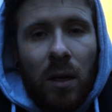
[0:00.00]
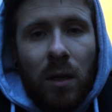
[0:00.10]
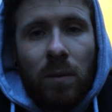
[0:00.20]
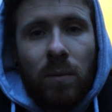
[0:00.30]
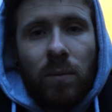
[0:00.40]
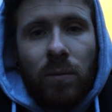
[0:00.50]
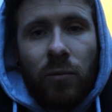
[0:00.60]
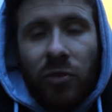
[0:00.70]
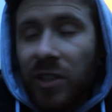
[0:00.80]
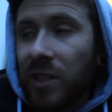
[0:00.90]
I'm
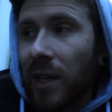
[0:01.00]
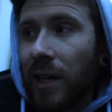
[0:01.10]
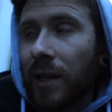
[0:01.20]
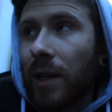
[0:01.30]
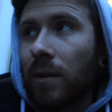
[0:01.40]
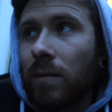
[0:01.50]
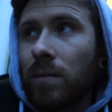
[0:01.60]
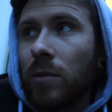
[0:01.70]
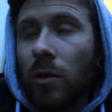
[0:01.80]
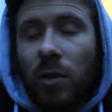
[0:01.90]
really tired now,
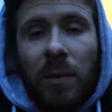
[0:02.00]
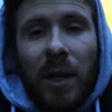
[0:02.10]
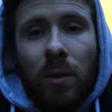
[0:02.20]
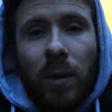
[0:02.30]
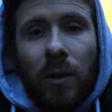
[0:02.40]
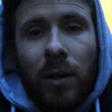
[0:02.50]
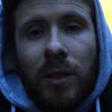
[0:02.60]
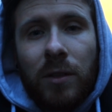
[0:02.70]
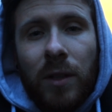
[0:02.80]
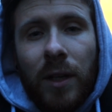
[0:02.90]
going to bed quite early
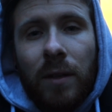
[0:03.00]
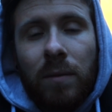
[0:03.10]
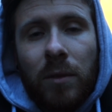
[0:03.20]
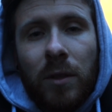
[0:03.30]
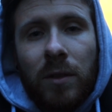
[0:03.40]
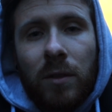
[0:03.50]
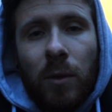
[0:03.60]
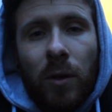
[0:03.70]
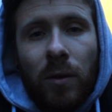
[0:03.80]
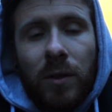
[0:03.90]
today because
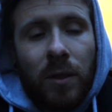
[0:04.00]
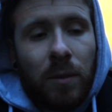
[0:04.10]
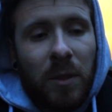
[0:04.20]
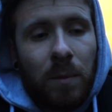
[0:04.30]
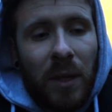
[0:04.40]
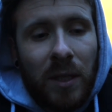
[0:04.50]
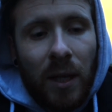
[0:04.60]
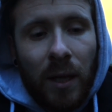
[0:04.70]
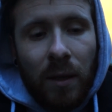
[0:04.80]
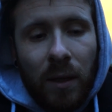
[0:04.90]
tomorrow is going to be a big
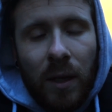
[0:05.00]
day